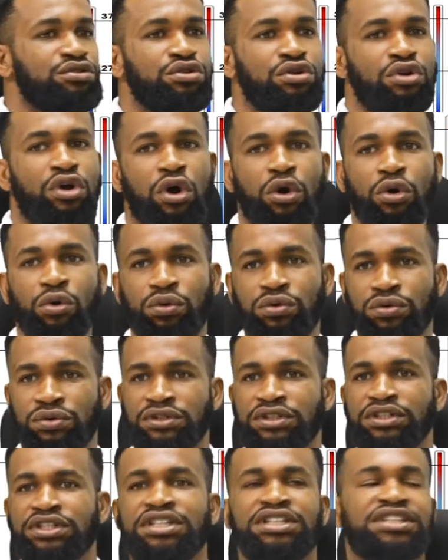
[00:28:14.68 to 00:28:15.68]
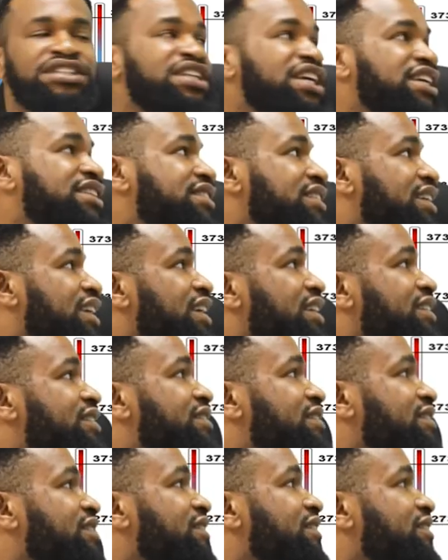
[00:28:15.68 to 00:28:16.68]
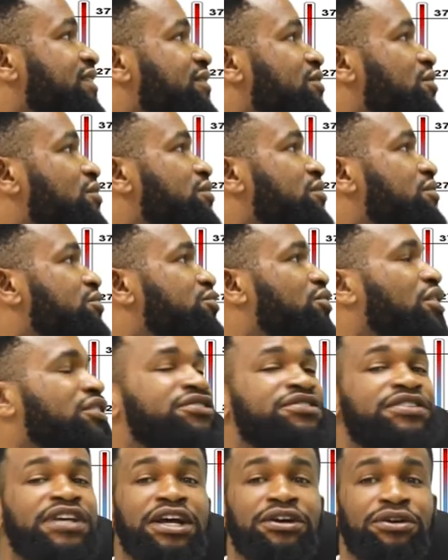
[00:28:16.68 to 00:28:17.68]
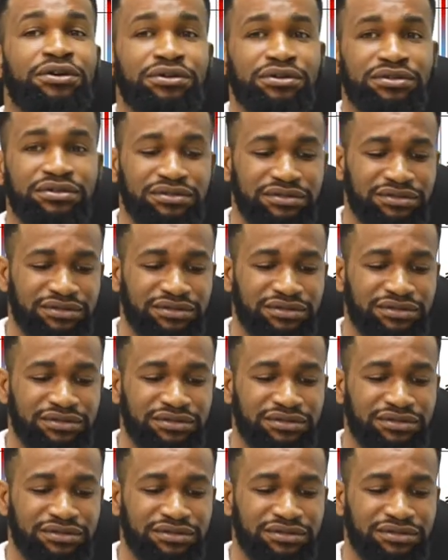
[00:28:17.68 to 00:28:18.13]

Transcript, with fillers: No. This is just zero.